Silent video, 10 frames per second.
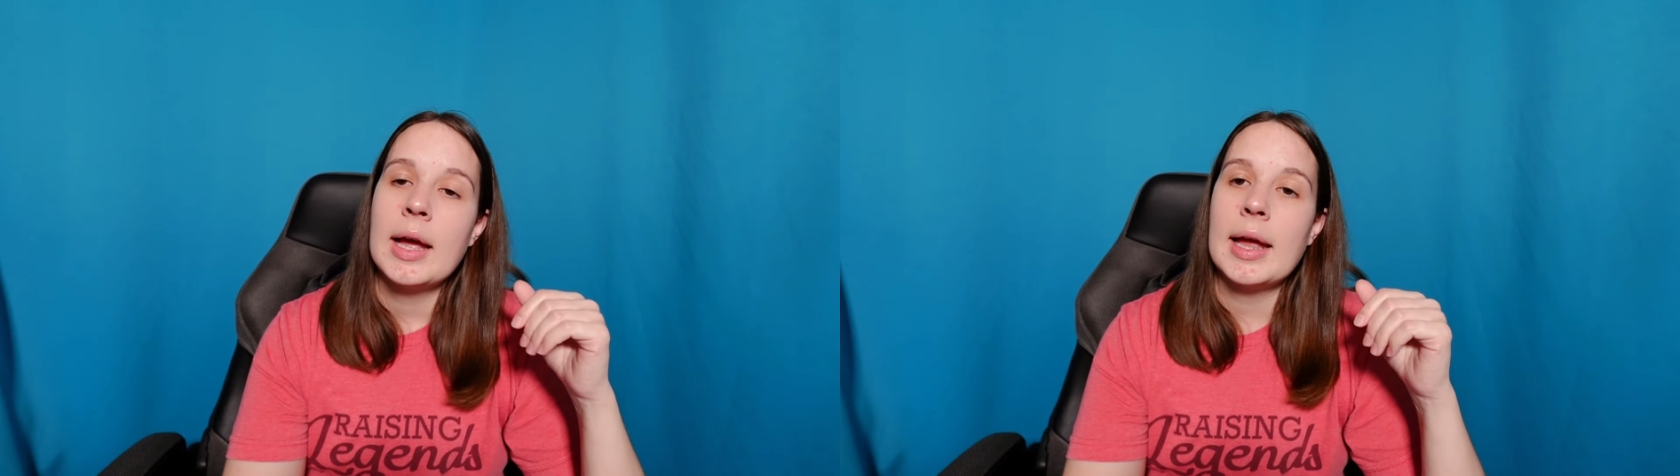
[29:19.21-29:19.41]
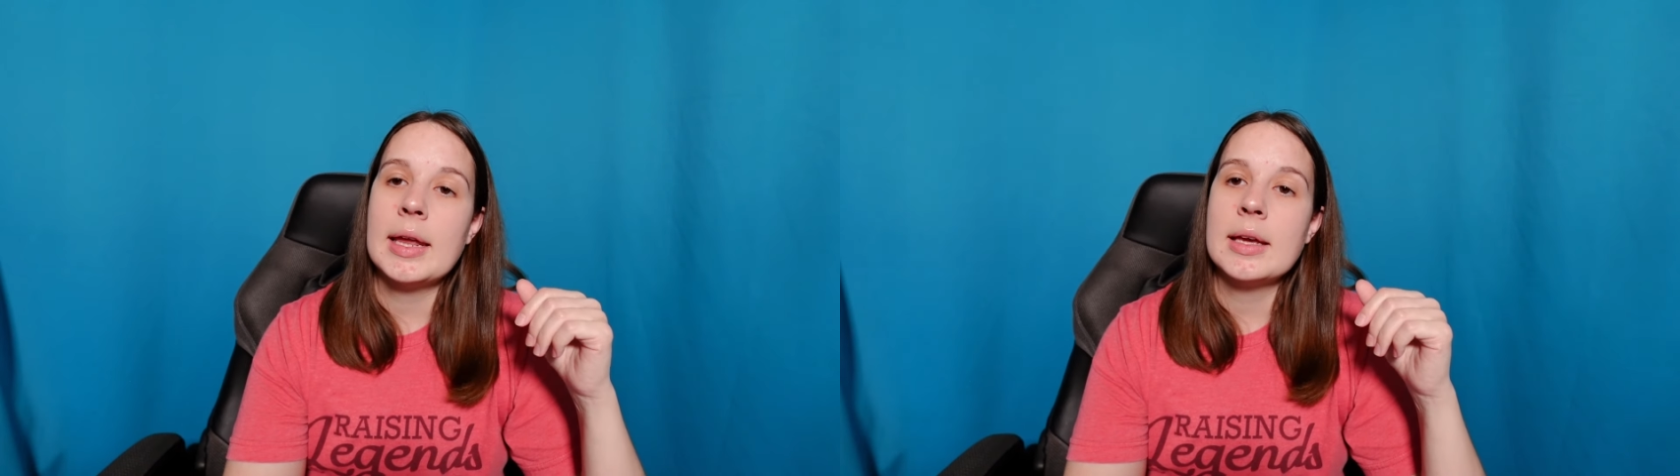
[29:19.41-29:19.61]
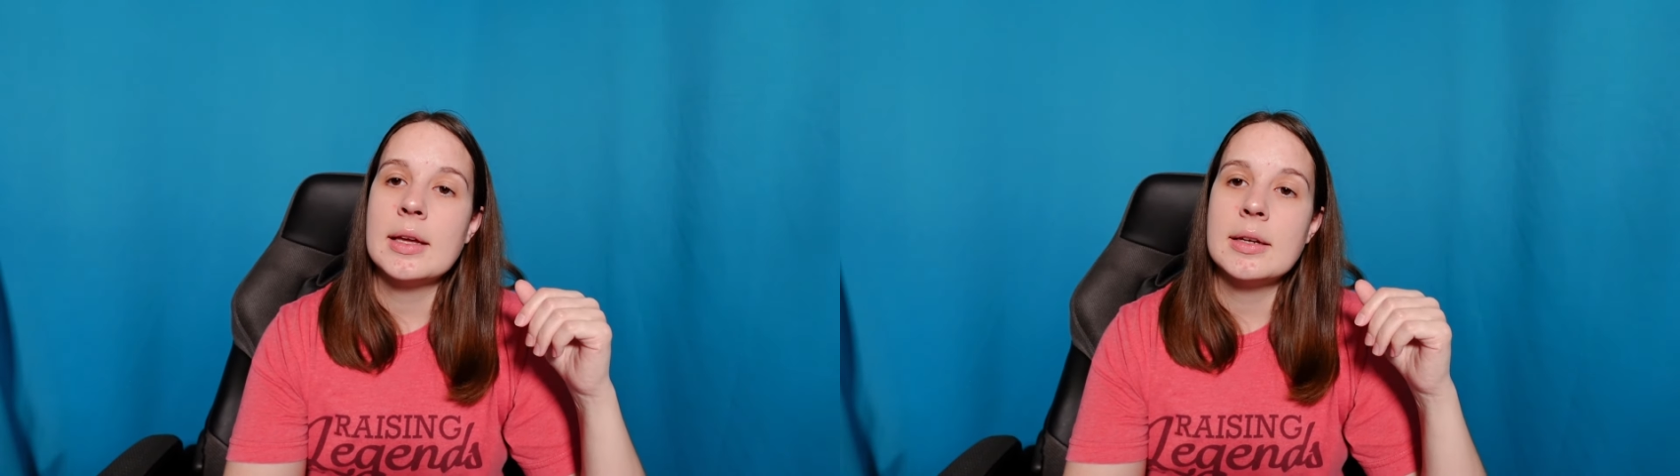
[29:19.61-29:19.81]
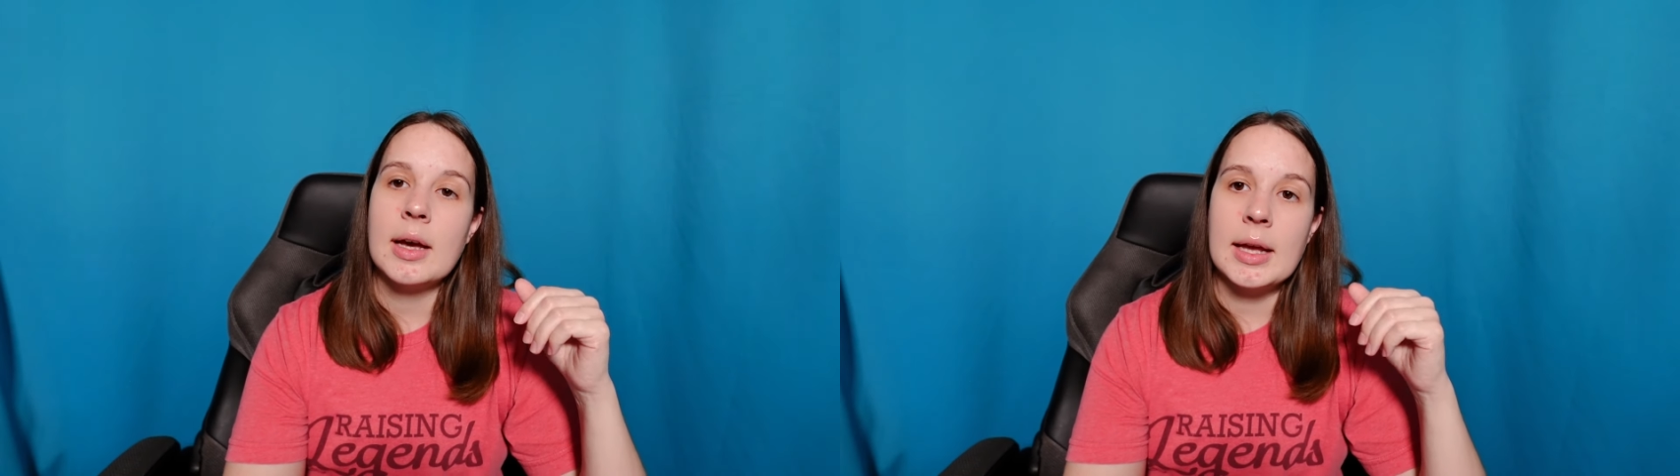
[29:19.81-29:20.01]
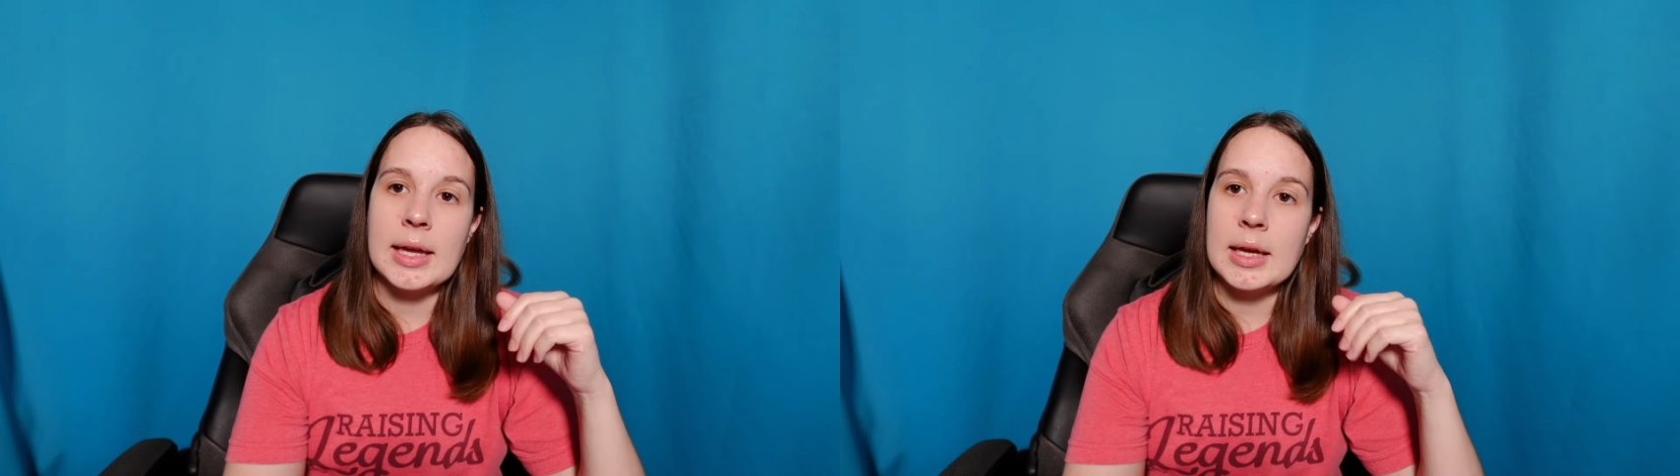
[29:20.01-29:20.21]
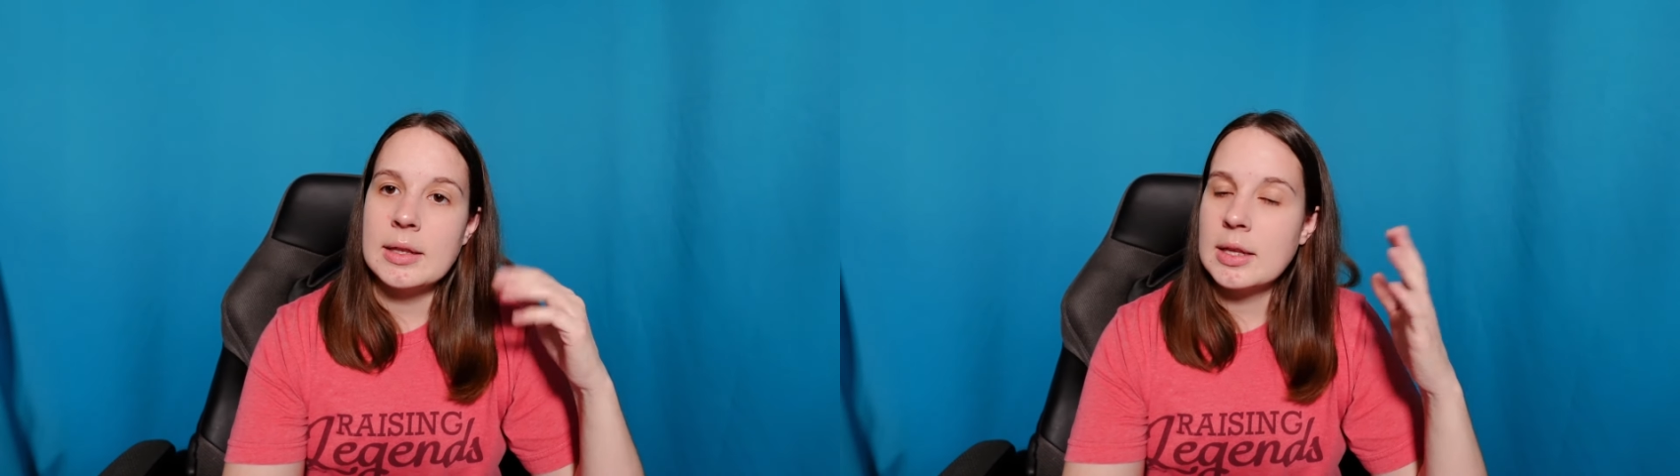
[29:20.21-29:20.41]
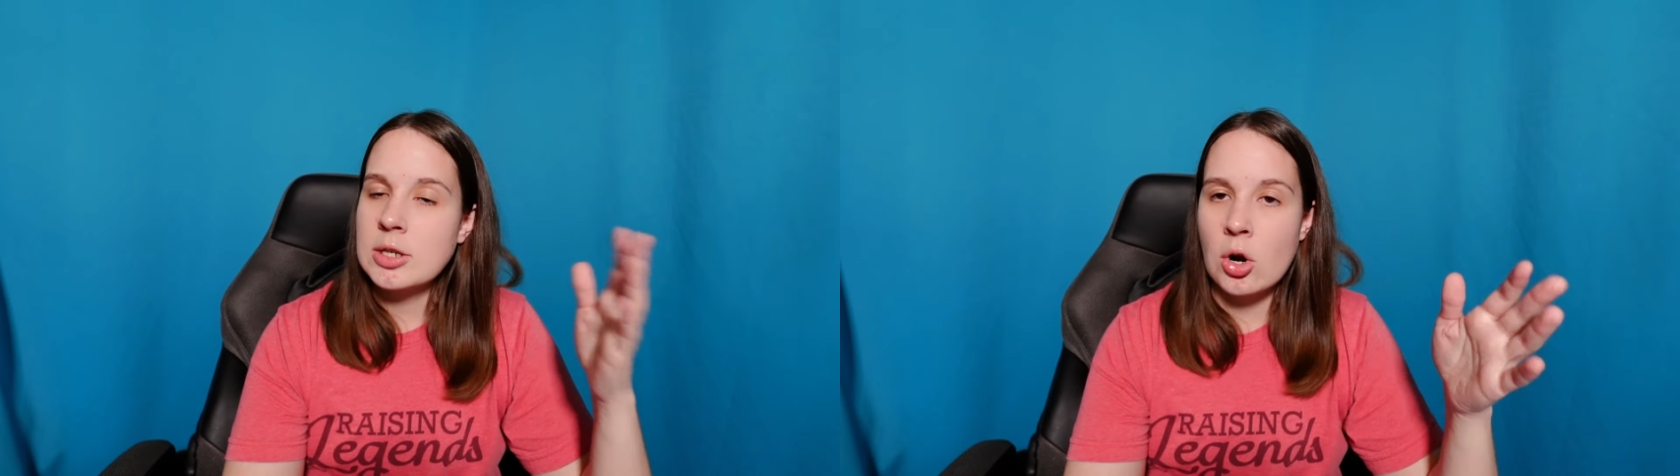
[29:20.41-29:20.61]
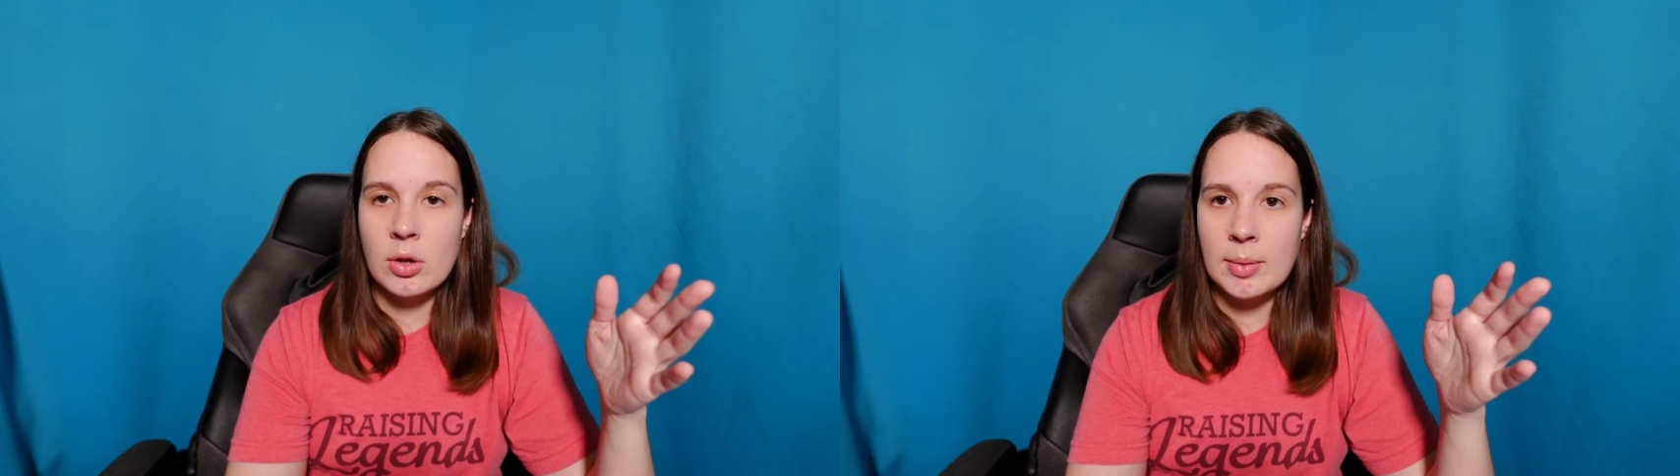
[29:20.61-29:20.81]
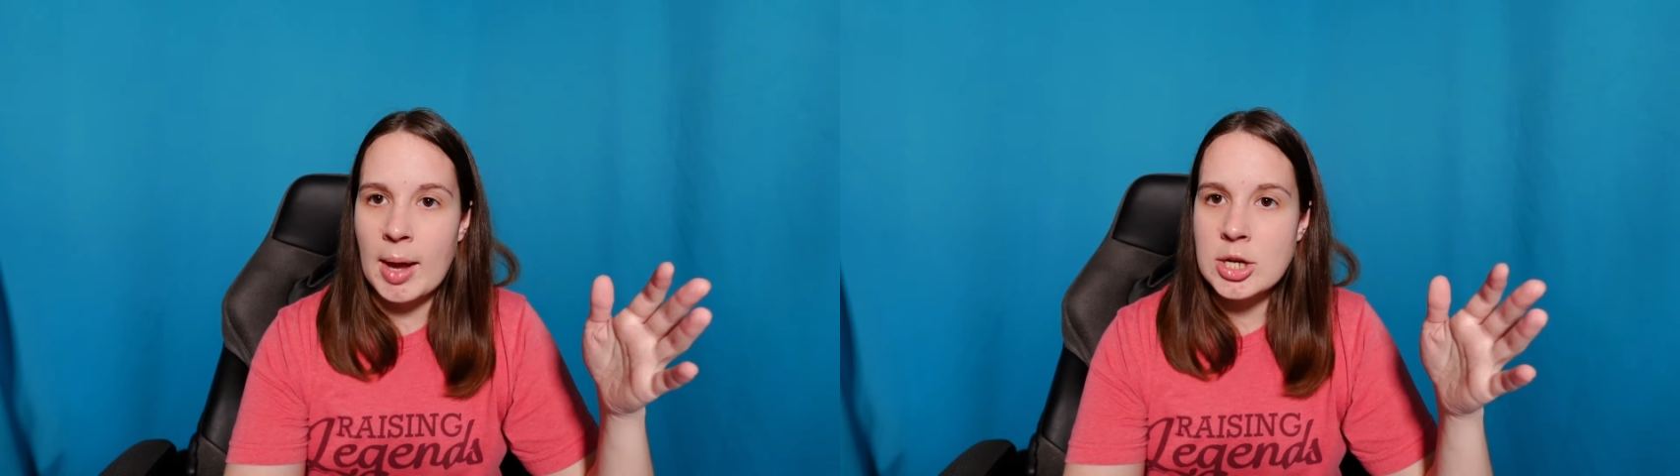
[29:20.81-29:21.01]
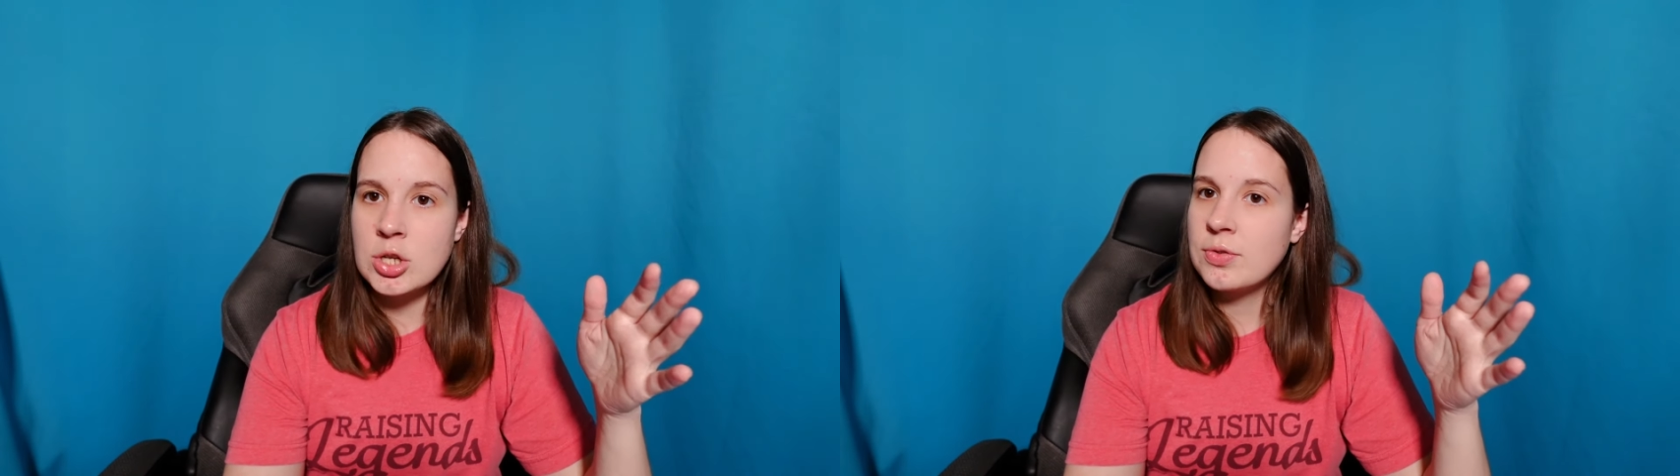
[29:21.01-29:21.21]
And again, that totally
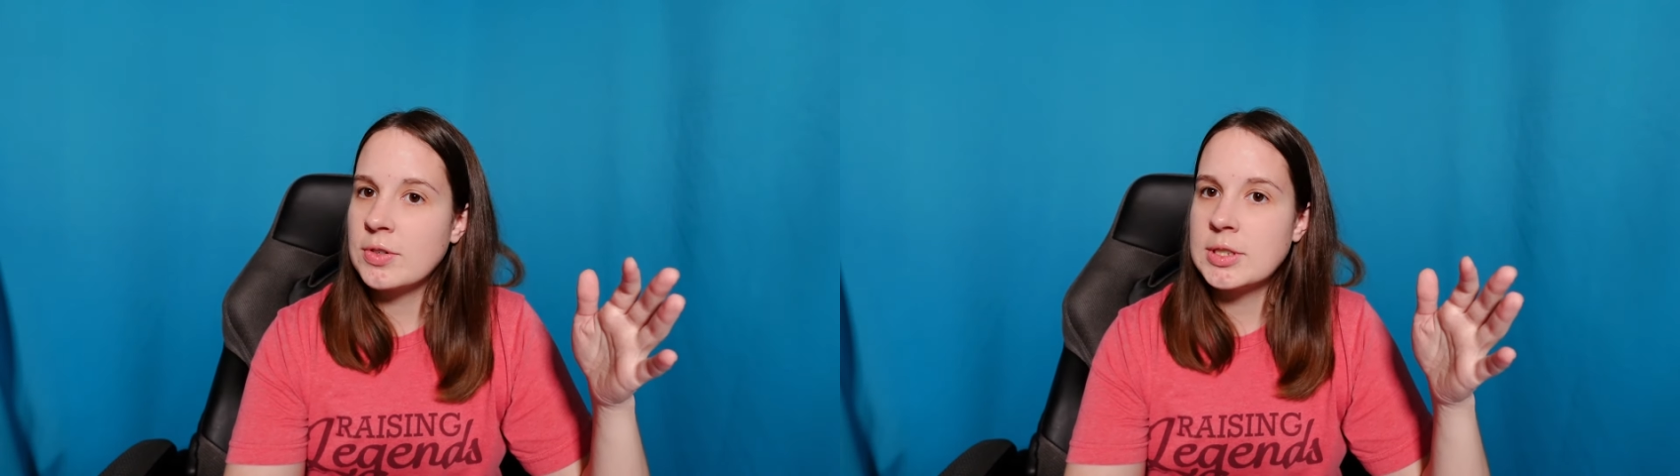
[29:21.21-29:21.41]
matches for